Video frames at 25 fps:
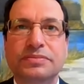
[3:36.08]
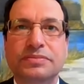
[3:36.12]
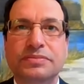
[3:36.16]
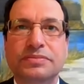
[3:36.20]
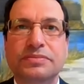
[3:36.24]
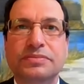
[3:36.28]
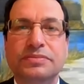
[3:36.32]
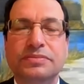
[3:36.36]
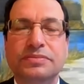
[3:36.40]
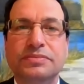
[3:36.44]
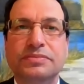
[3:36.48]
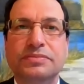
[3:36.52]

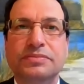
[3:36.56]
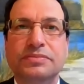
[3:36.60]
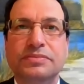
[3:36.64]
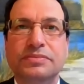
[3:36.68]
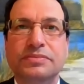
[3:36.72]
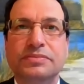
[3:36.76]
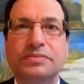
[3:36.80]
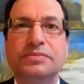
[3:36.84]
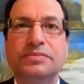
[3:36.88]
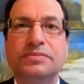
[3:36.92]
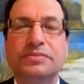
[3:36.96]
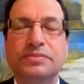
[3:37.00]

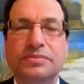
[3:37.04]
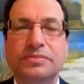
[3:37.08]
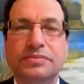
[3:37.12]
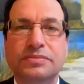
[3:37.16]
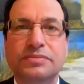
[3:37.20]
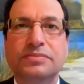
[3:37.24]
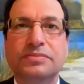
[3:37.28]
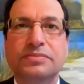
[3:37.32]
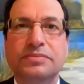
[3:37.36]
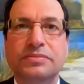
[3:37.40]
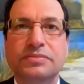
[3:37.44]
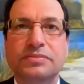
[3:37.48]

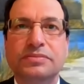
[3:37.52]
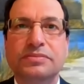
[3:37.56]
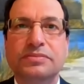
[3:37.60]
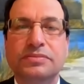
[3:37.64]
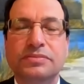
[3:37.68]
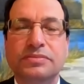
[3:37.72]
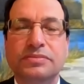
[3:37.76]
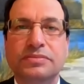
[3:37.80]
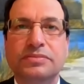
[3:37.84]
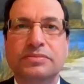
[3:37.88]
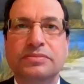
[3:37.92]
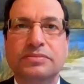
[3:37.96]

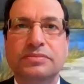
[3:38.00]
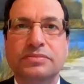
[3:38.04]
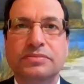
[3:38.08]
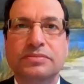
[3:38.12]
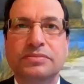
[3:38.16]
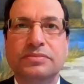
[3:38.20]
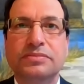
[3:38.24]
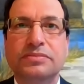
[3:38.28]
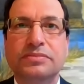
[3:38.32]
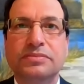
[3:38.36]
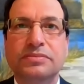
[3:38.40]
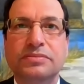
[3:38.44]

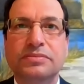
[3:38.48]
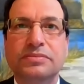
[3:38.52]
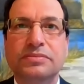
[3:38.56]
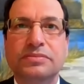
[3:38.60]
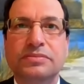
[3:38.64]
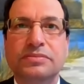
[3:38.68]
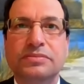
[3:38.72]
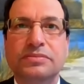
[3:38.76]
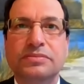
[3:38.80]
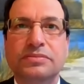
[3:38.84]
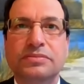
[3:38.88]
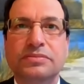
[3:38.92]

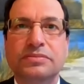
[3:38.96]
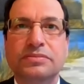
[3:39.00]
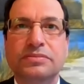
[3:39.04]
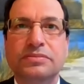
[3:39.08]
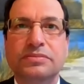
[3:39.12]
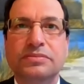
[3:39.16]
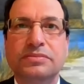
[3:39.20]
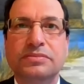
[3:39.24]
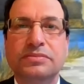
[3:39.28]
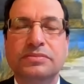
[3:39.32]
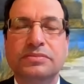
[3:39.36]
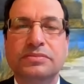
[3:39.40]

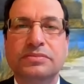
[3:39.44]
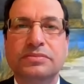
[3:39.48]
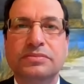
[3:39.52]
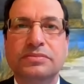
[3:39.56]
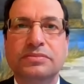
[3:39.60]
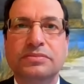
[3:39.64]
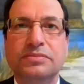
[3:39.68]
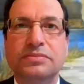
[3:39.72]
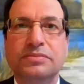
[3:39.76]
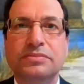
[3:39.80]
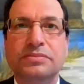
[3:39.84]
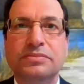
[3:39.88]

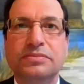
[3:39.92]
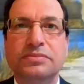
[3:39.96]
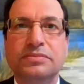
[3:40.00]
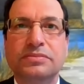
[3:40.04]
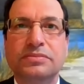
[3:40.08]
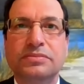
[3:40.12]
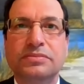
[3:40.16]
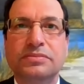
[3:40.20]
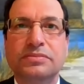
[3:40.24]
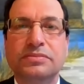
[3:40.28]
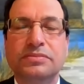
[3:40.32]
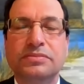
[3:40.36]

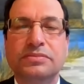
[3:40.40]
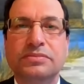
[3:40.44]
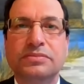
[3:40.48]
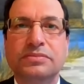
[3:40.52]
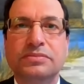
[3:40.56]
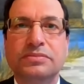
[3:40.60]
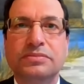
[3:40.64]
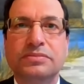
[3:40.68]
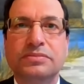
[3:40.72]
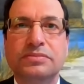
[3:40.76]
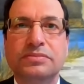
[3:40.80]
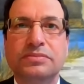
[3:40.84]

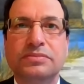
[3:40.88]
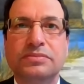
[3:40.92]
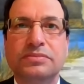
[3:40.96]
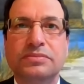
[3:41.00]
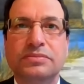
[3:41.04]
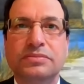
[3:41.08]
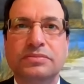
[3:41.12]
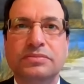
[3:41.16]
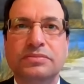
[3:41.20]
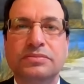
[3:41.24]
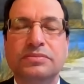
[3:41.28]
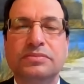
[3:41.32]

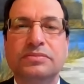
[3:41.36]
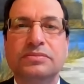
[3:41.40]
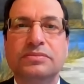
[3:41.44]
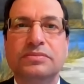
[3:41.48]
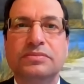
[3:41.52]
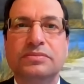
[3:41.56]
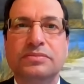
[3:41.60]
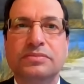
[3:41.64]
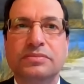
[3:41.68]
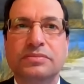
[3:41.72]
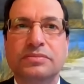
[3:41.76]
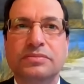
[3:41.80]

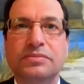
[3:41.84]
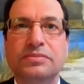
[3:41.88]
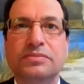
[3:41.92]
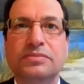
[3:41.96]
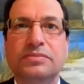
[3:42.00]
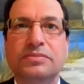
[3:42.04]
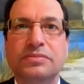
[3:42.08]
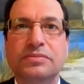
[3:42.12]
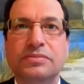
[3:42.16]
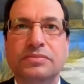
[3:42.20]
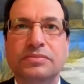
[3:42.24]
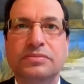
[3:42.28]

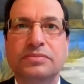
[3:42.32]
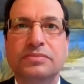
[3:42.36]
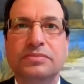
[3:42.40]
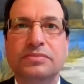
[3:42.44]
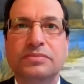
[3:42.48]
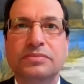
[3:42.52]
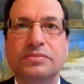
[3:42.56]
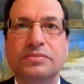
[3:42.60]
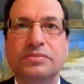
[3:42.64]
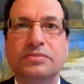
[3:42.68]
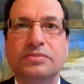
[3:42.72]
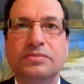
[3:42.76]
No words are spoken by the person on screen.